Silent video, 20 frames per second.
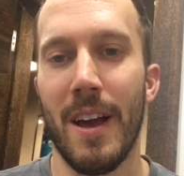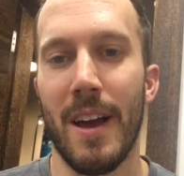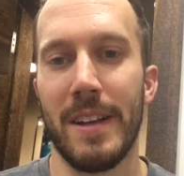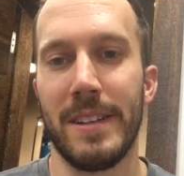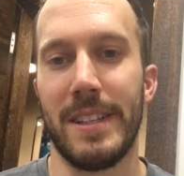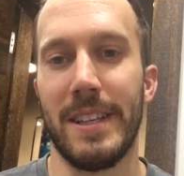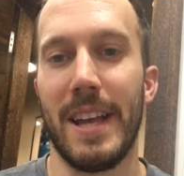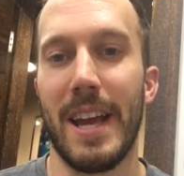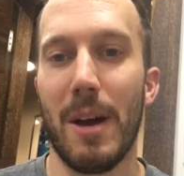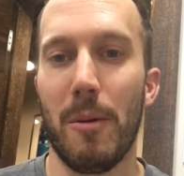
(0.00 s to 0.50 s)

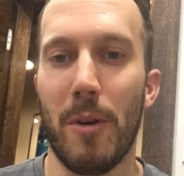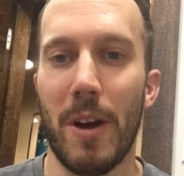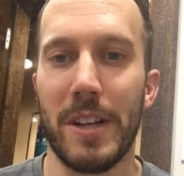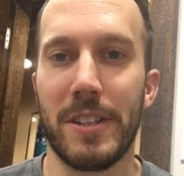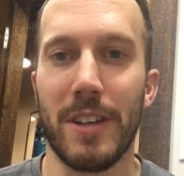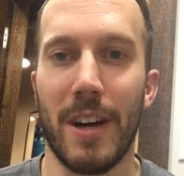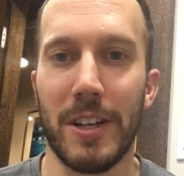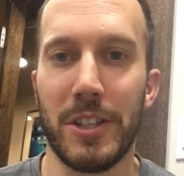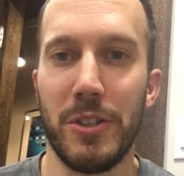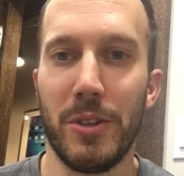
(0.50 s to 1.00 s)
Today I want to
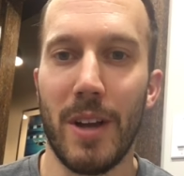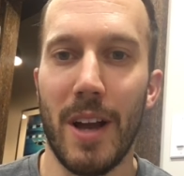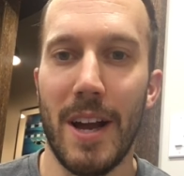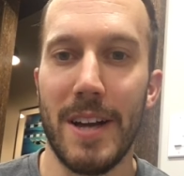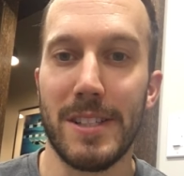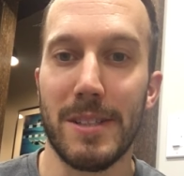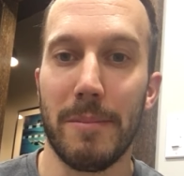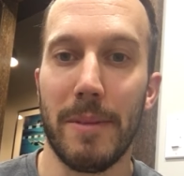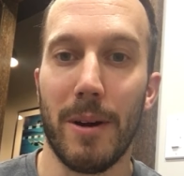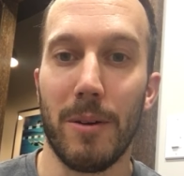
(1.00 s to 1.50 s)
talk to you
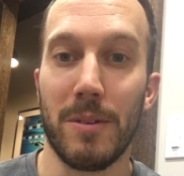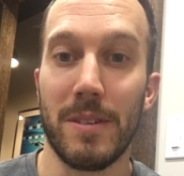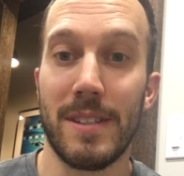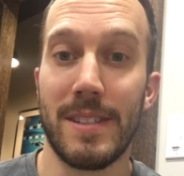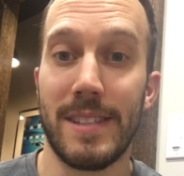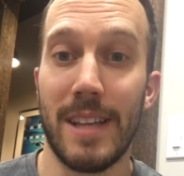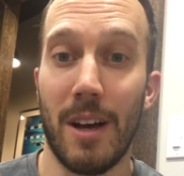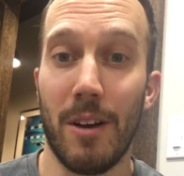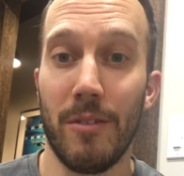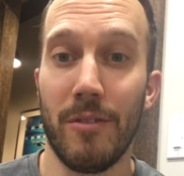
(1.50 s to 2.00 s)
guys about
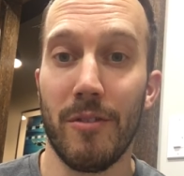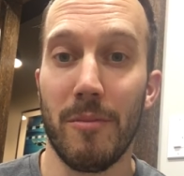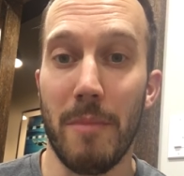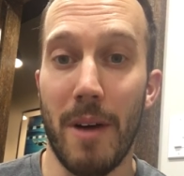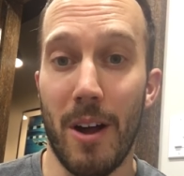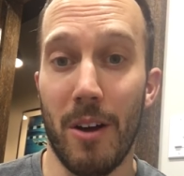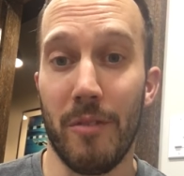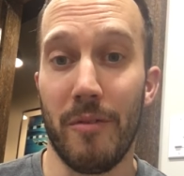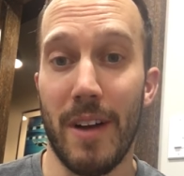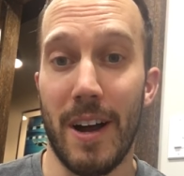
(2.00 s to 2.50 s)

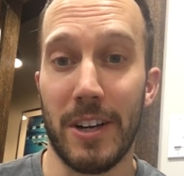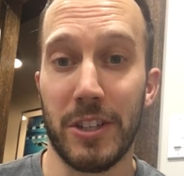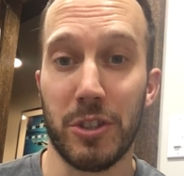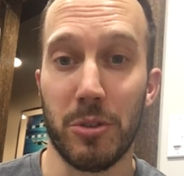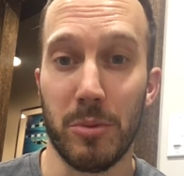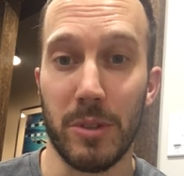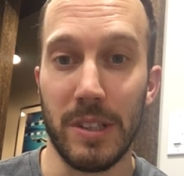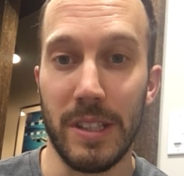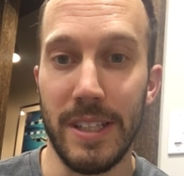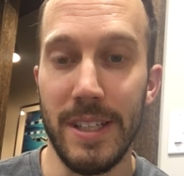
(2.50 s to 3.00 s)
self-myofascial
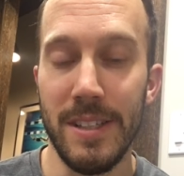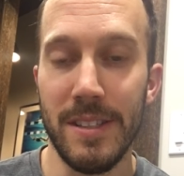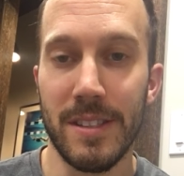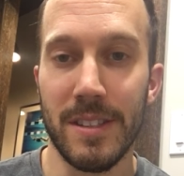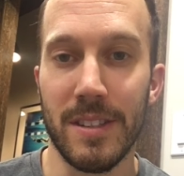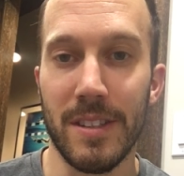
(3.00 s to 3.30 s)
release.